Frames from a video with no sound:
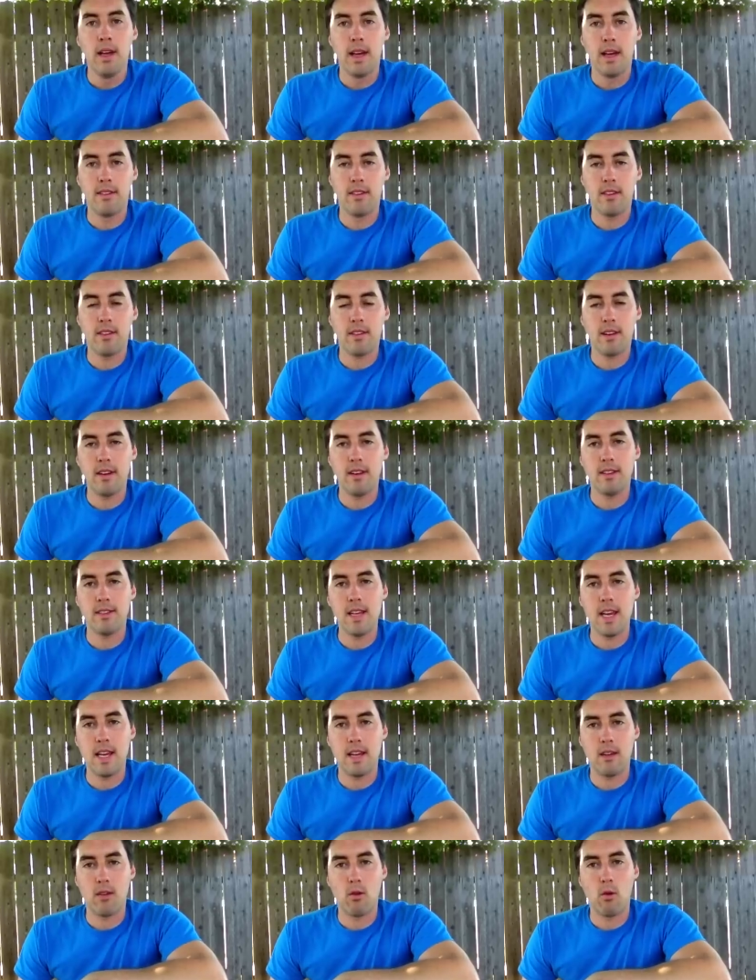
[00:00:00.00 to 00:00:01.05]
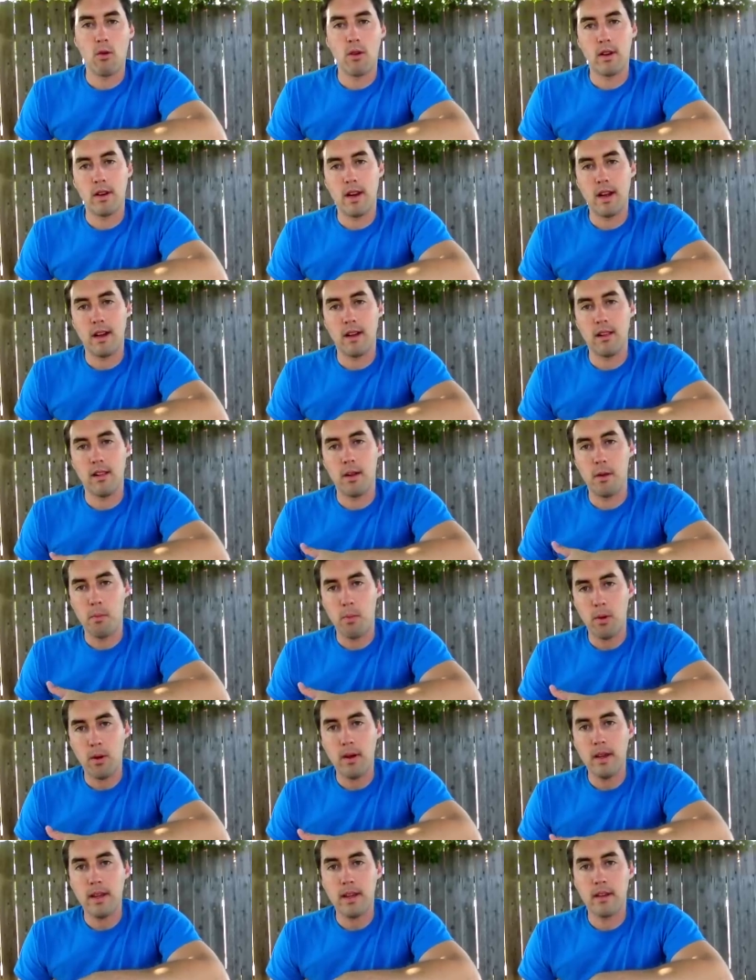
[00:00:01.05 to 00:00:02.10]
is it's going to take an ordinarily
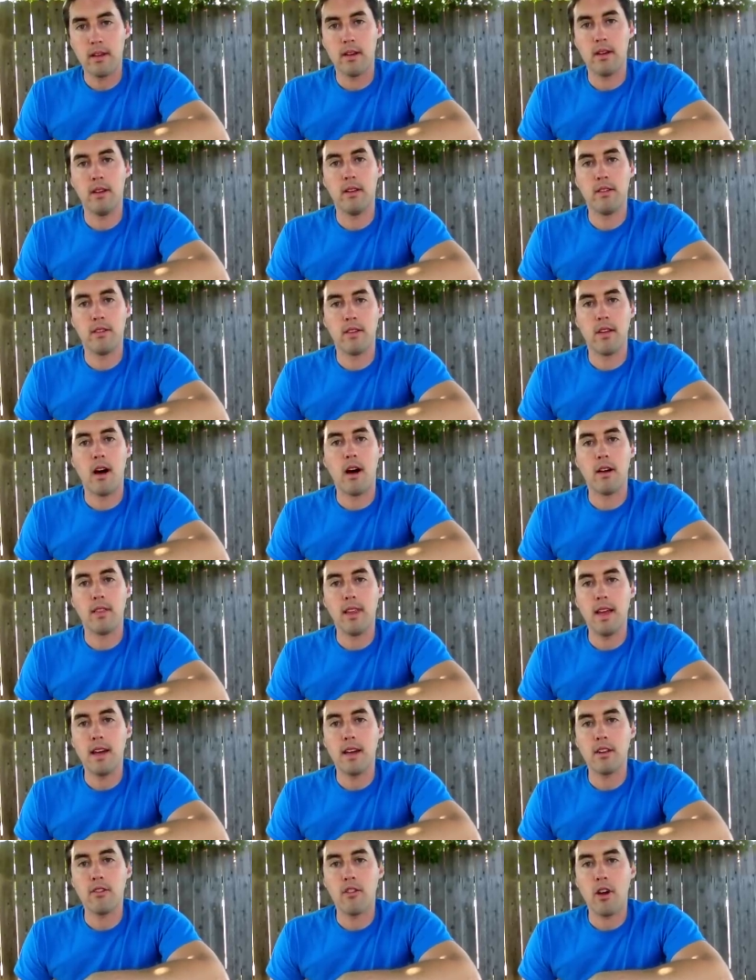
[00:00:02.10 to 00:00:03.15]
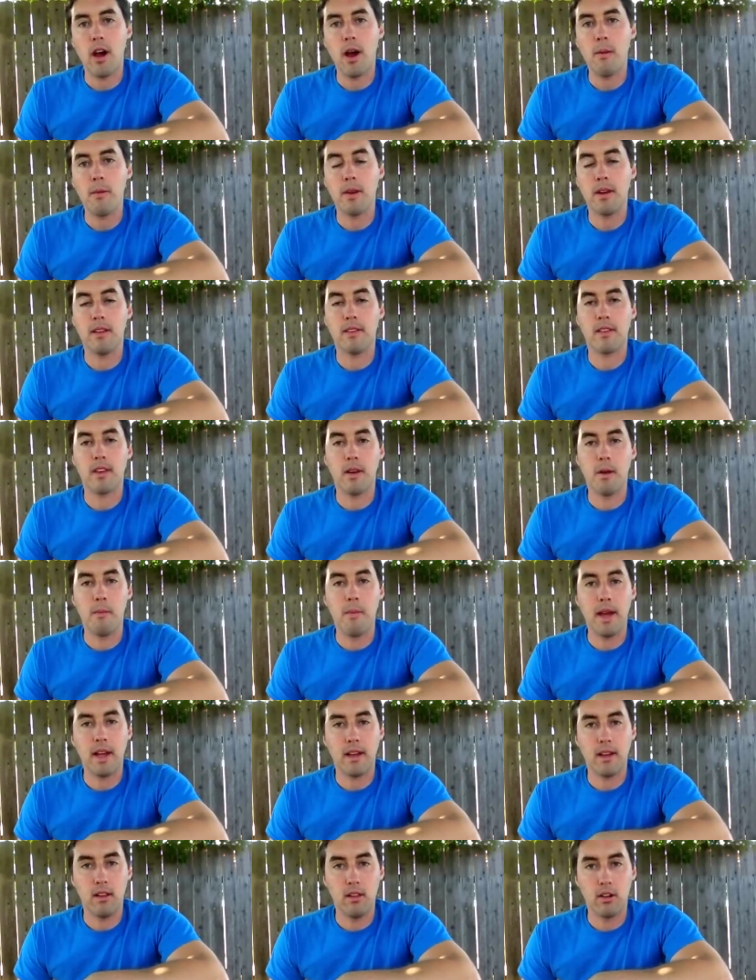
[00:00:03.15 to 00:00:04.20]
pretty good sod laying job and it's going to
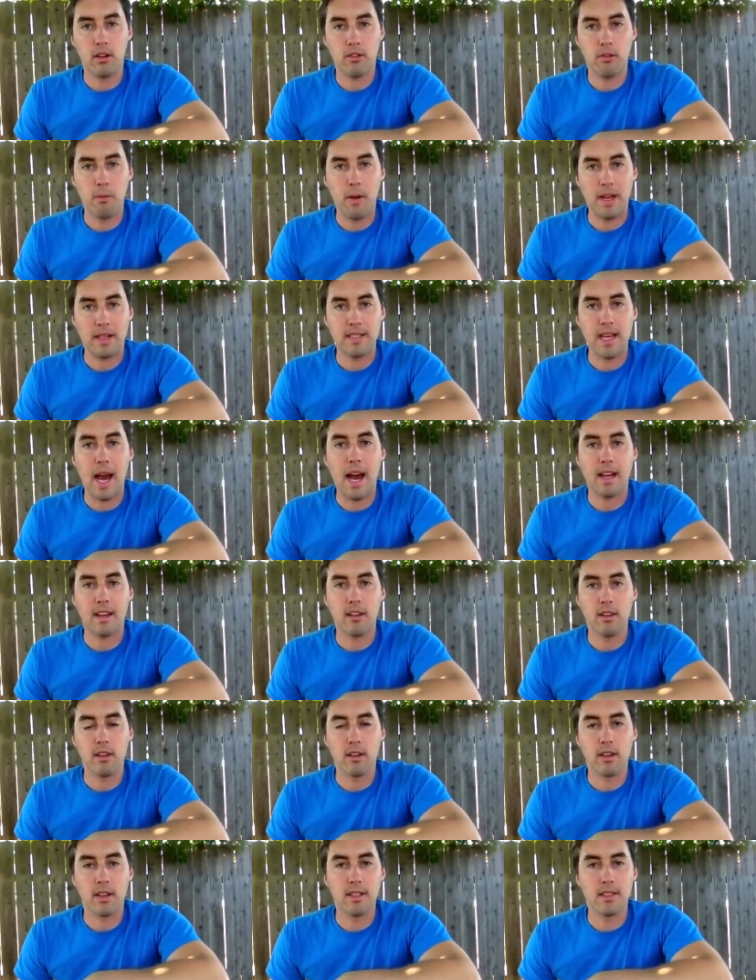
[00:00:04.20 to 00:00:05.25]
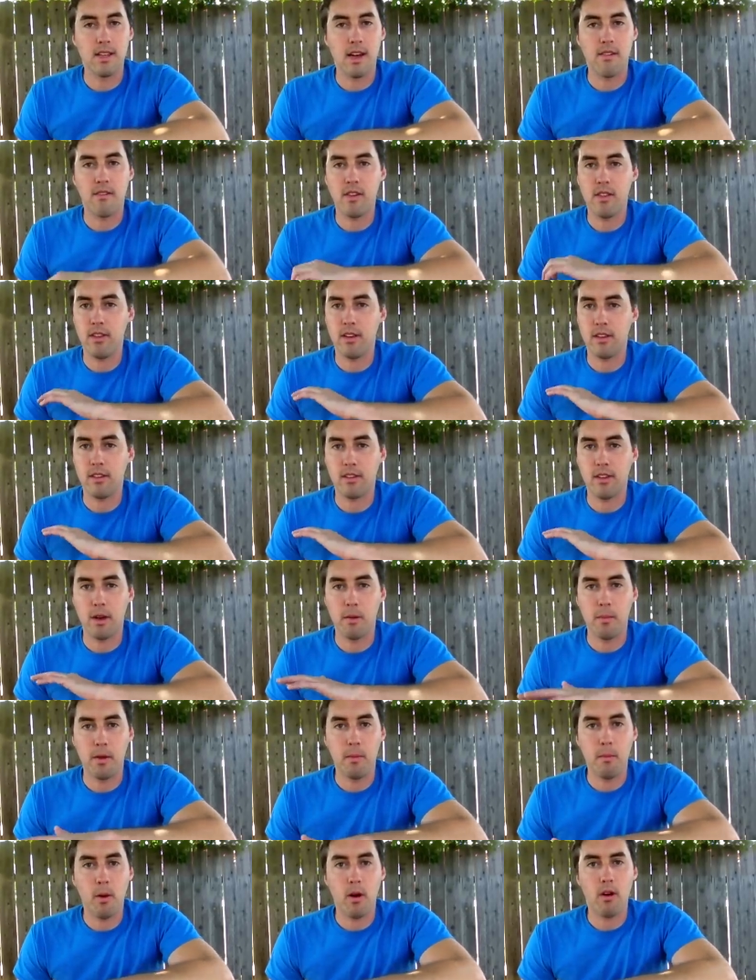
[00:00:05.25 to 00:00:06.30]
make it look spectacular because everything's going
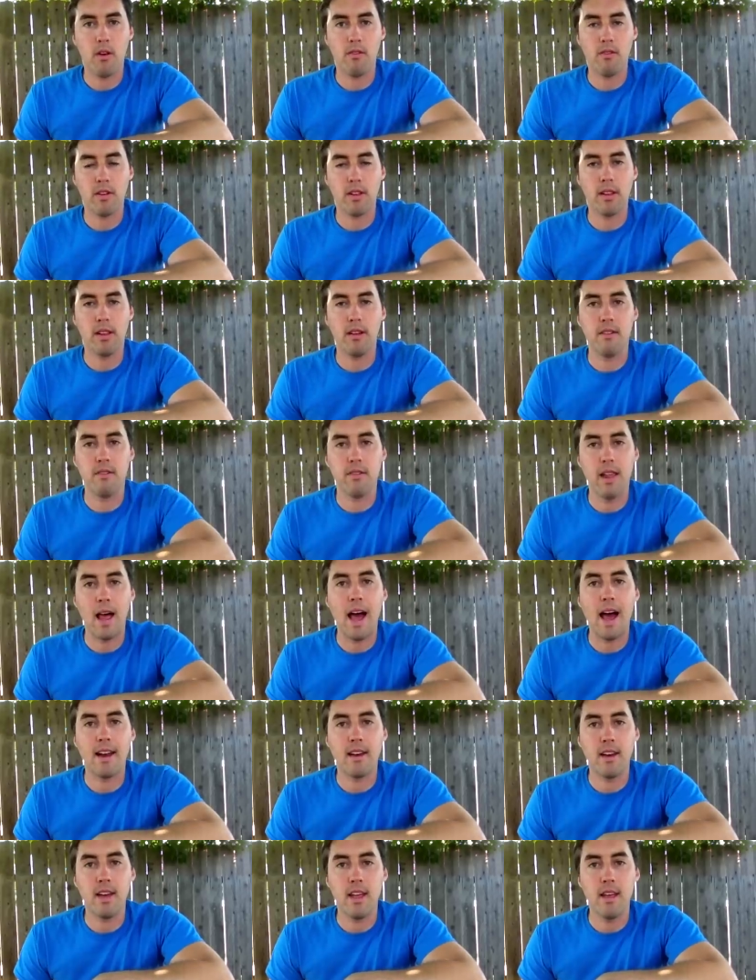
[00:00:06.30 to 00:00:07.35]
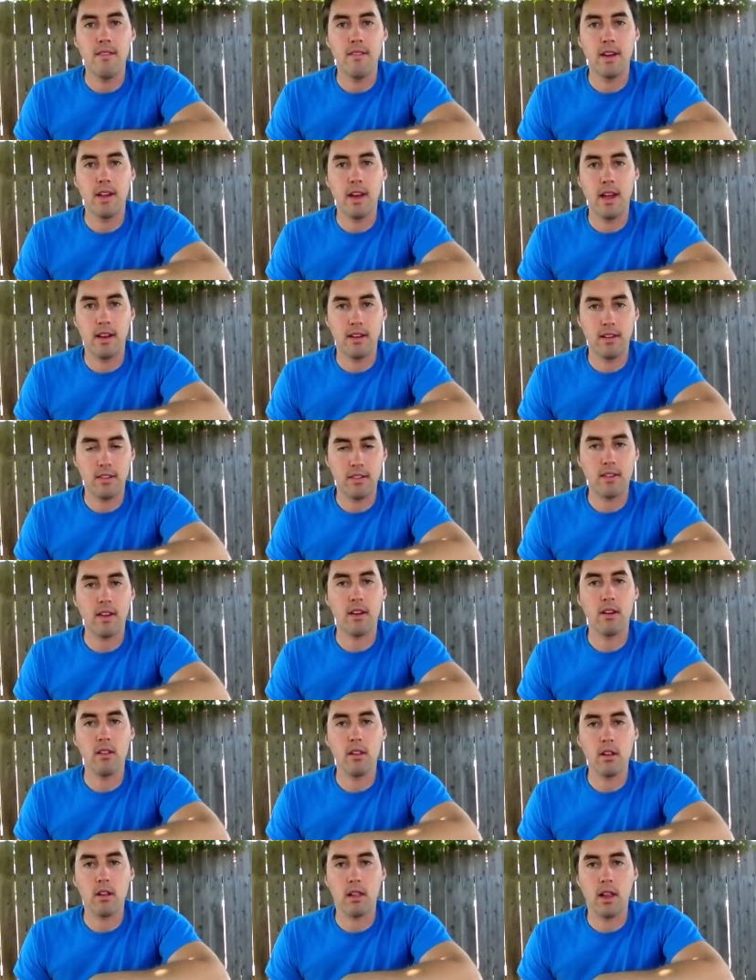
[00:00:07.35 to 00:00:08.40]
to be perfectly flat and even and it's going
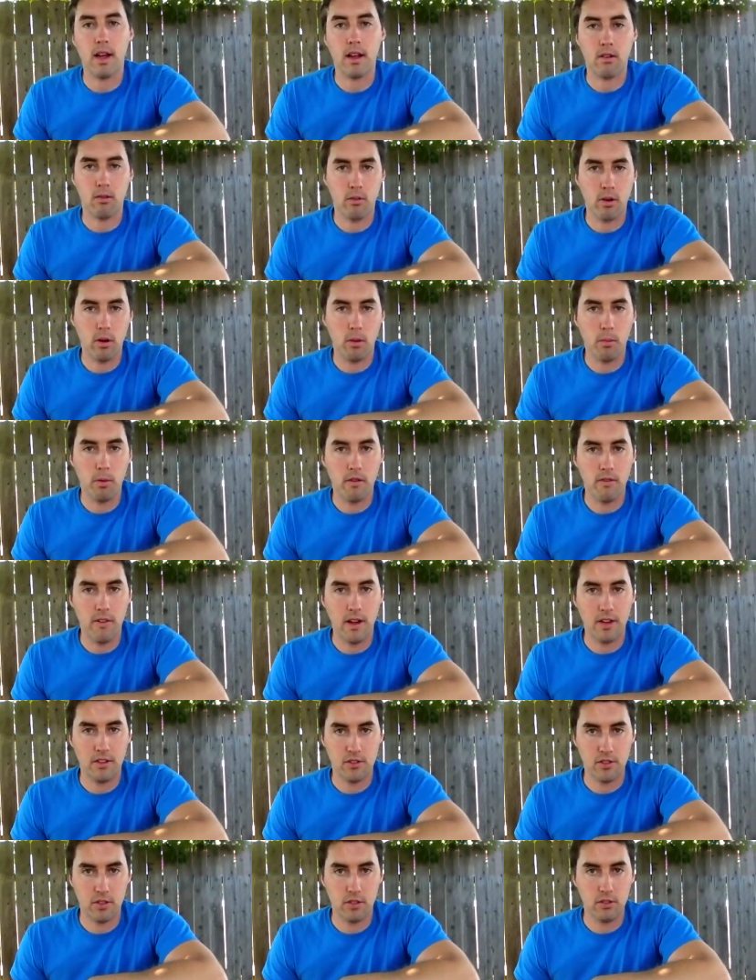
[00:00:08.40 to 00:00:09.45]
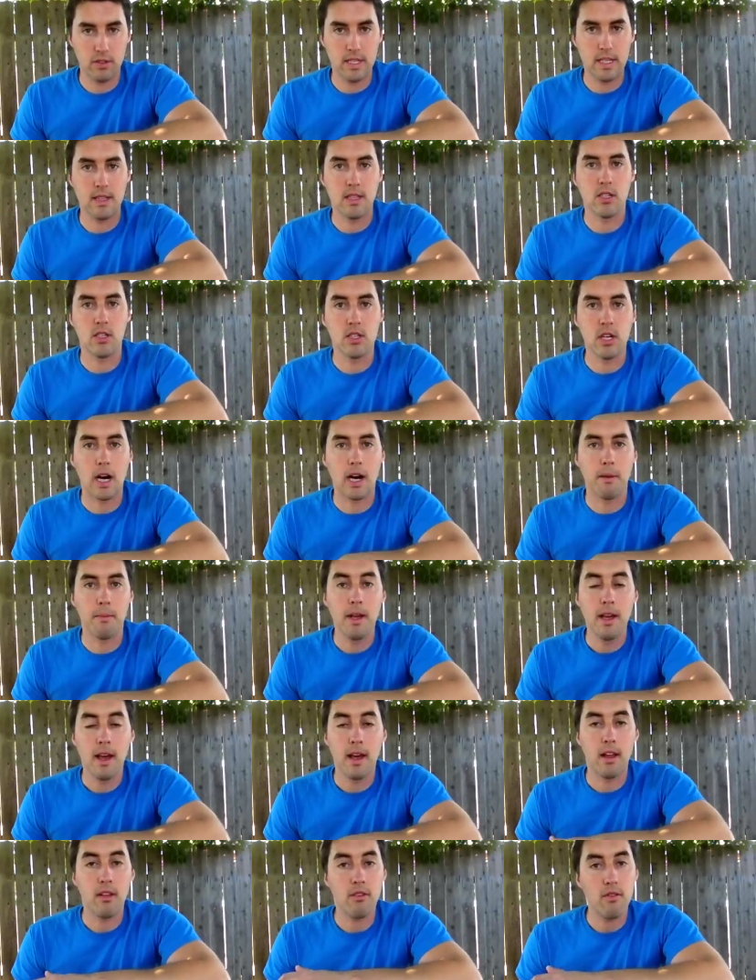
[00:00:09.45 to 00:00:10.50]
to look like a real professional did the job.
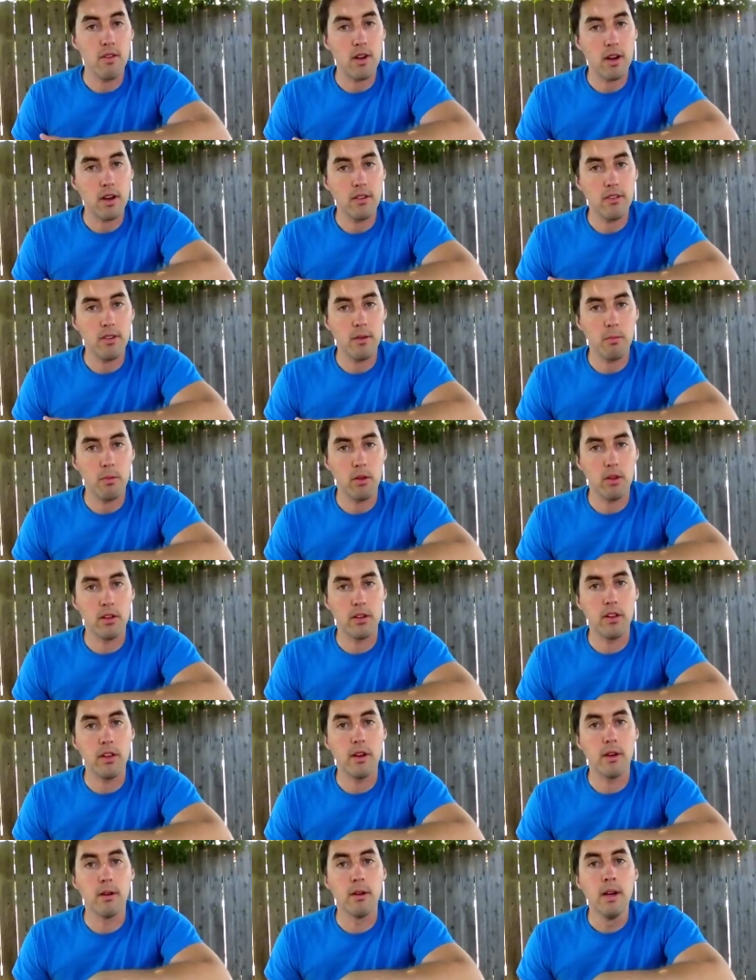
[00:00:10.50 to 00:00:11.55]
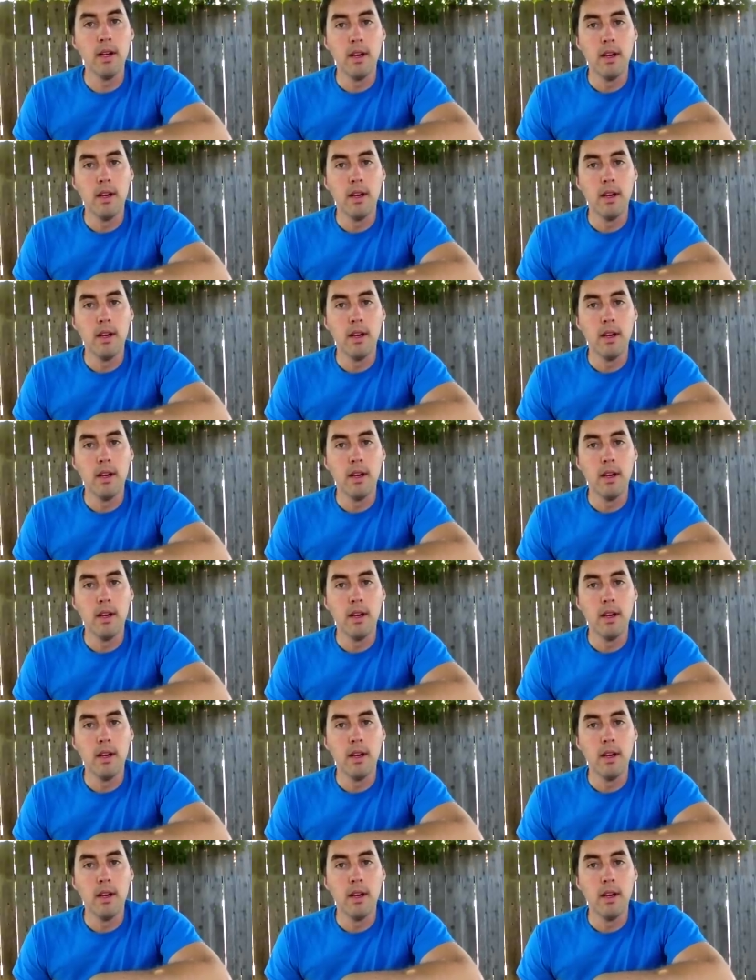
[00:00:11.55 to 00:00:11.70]
And it's very simple to do.